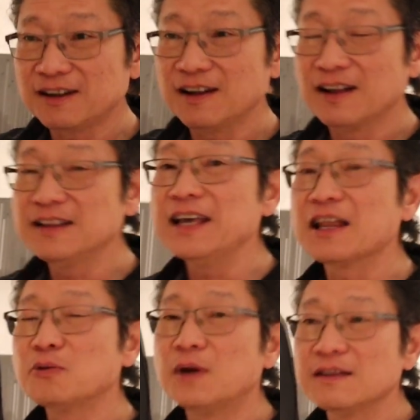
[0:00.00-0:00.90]
Uh, the
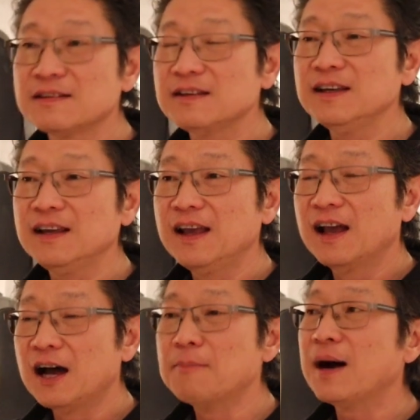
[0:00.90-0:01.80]
other ones, the
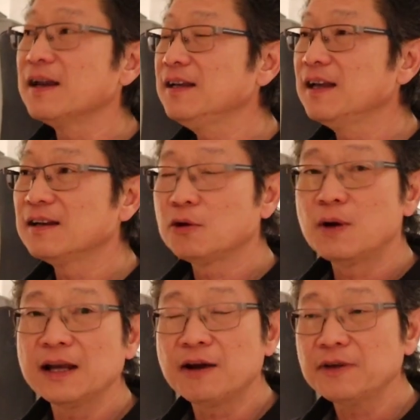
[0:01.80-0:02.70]
Amati and the
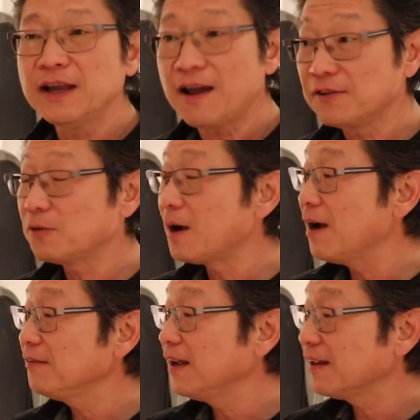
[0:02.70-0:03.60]
Guarneri, haven't
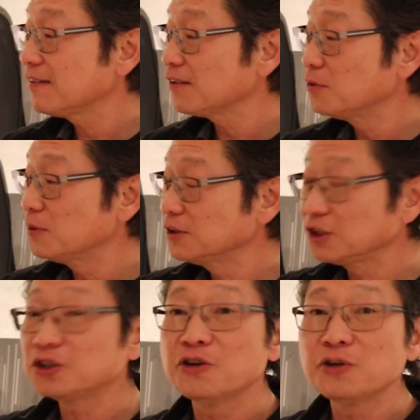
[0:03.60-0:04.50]
arrived yet, so we'll
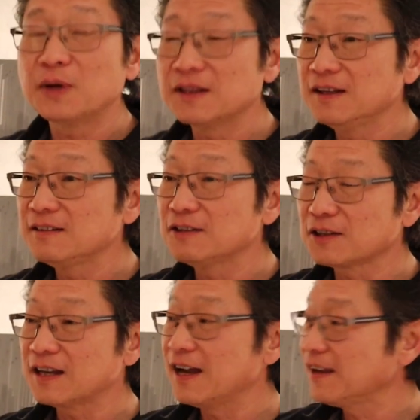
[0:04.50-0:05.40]
just show you what these
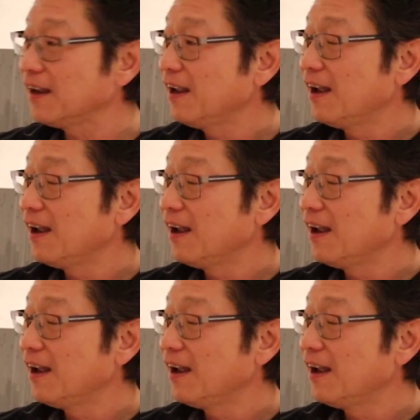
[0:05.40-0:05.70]
look like